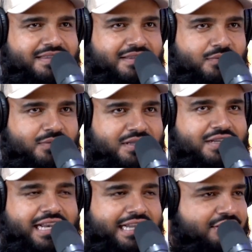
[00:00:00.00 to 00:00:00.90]
once you
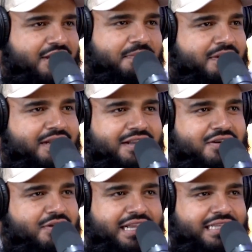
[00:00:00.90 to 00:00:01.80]
got like a chopper gun
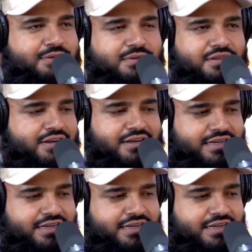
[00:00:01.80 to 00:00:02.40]
or an AC-130,